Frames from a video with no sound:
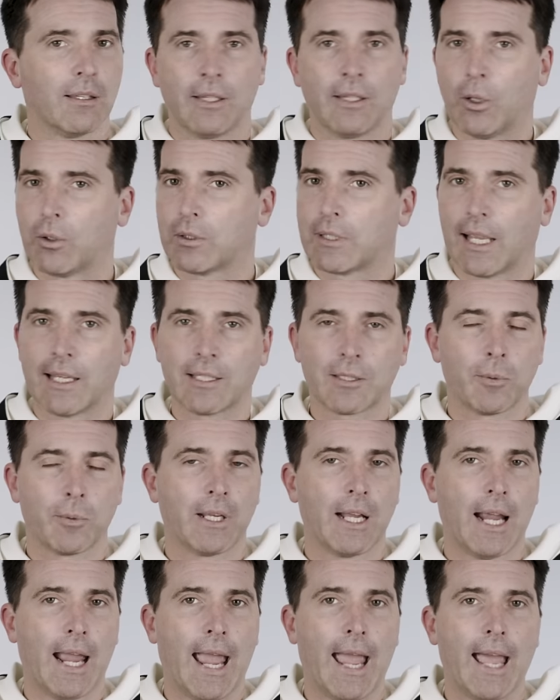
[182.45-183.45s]
The Old
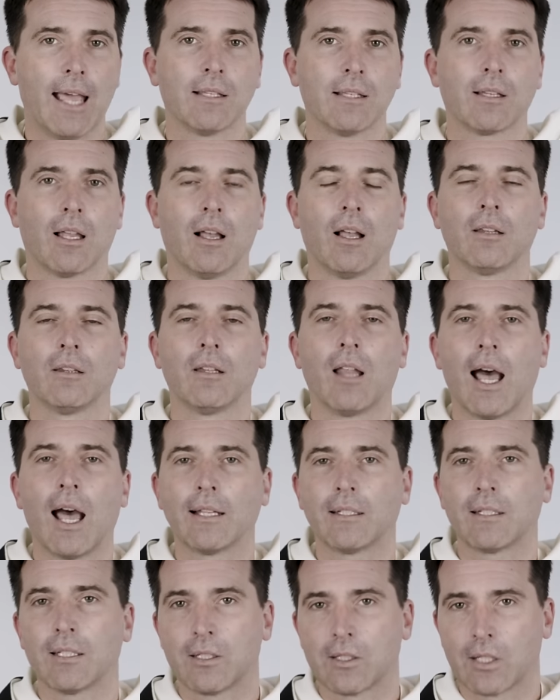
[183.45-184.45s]
Testament has a
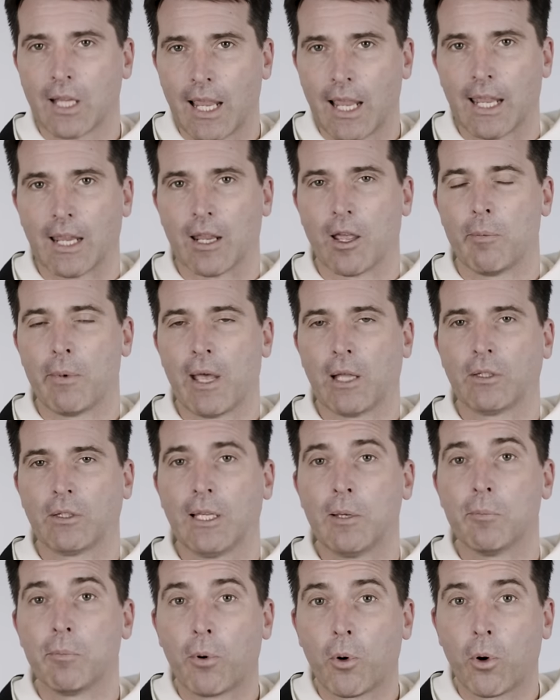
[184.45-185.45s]
lot to say about
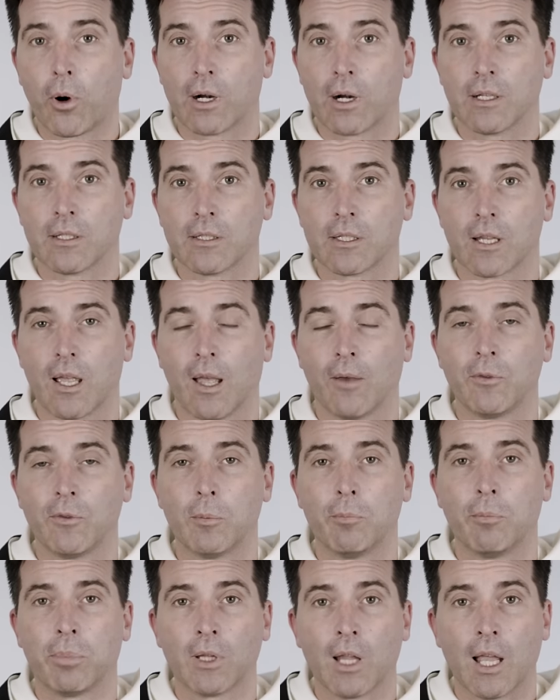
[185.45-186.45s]
the importance of the
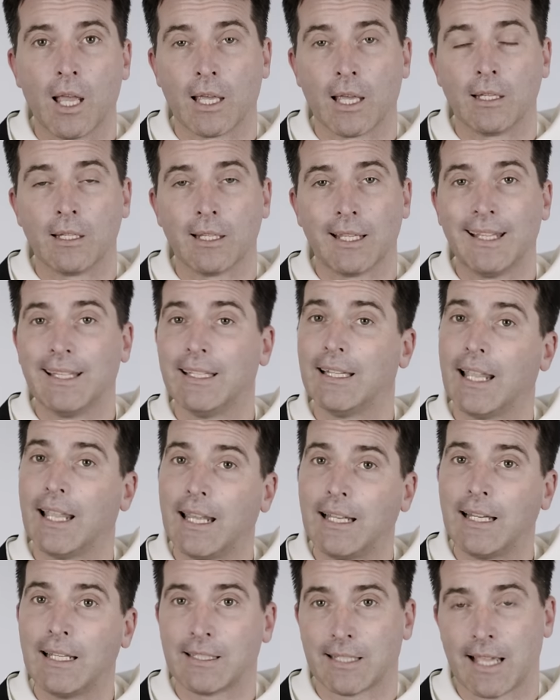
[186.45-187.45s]
blood in
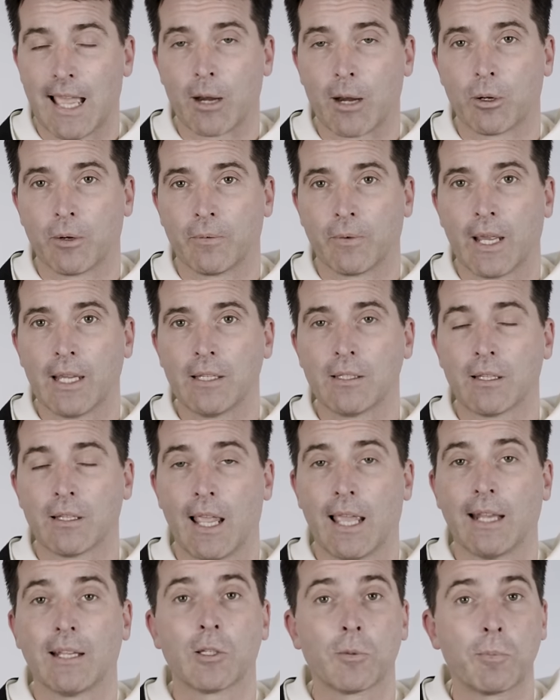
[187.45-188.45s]
any sacrifice,
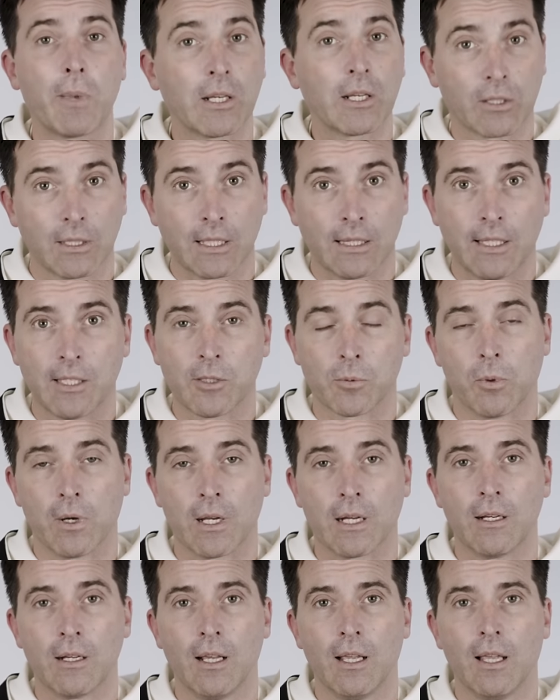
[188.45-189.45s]
and especially this
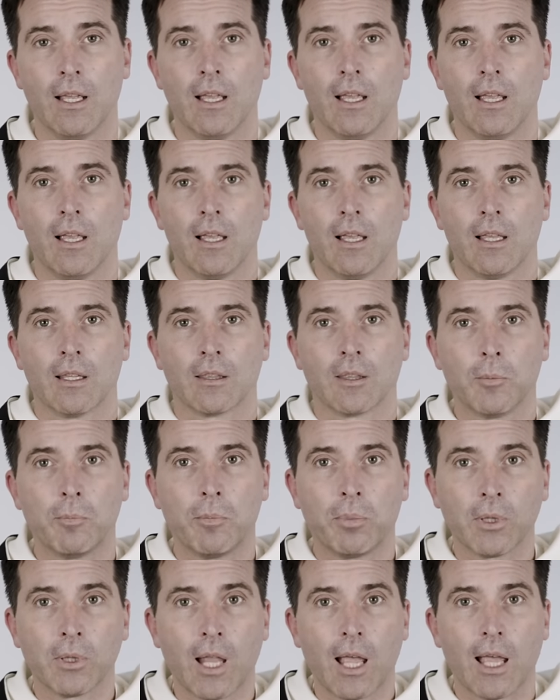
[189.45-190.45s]
one. The
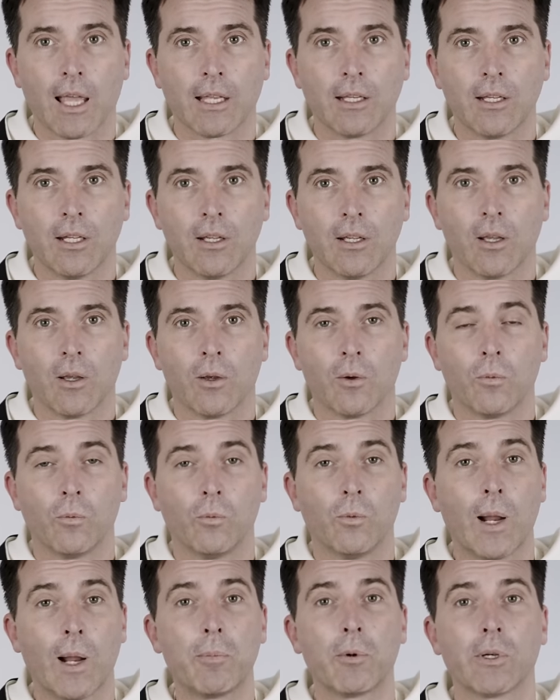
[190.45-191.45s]
blood
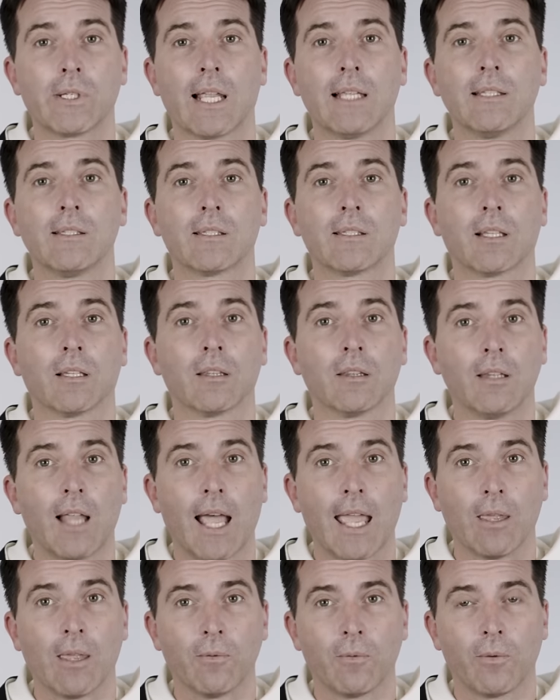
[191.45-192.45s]
represents the
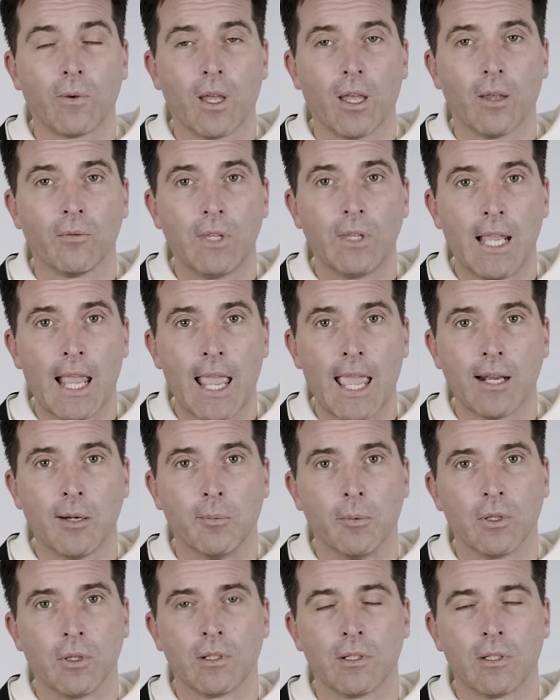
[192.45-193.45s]
life of the
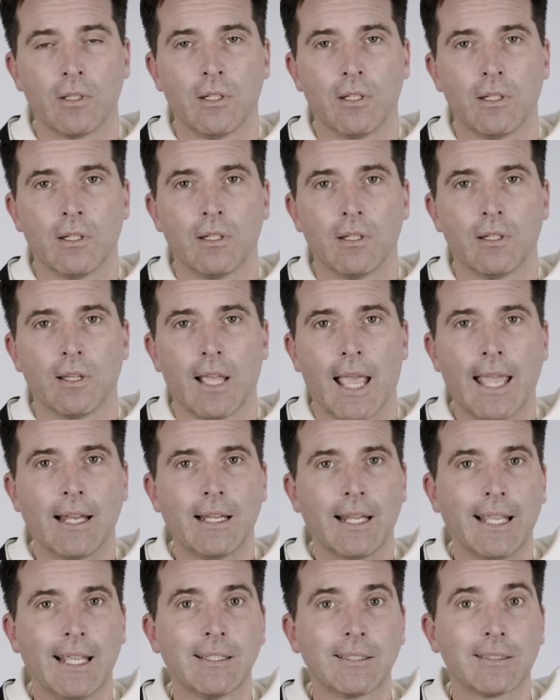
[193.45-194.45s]
animal
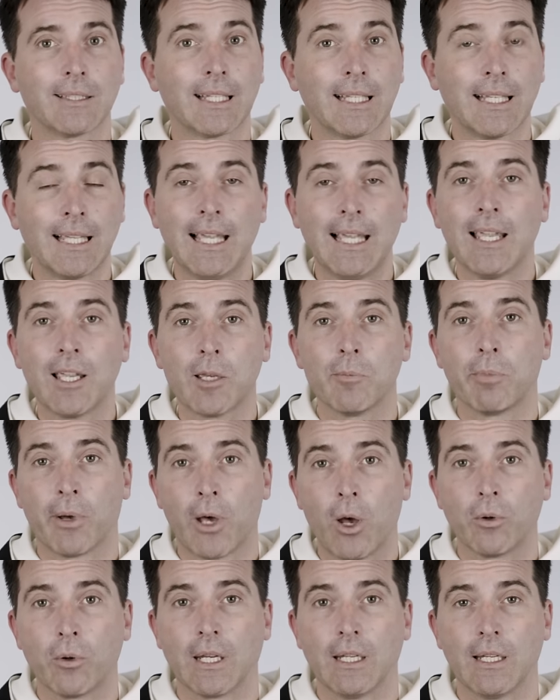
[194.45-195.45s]
and it's the key
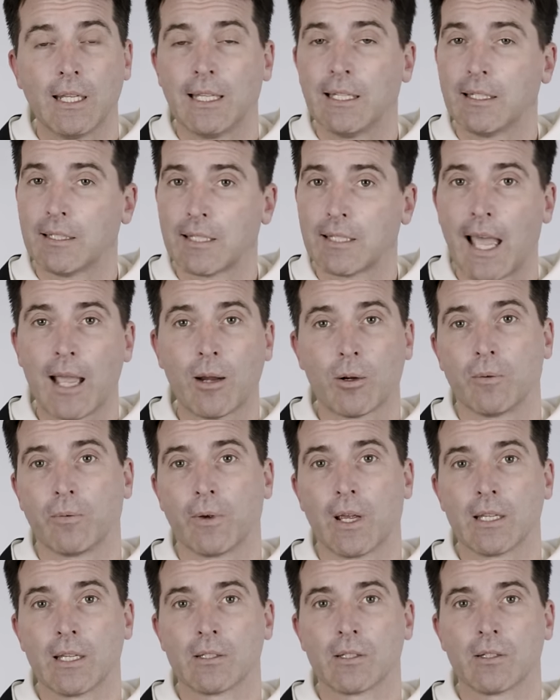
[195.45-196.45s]
component in a
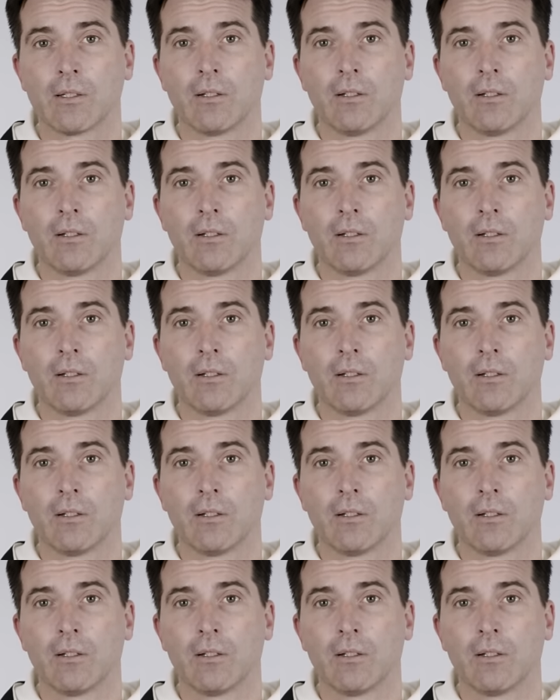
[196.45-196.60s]
sacrifice.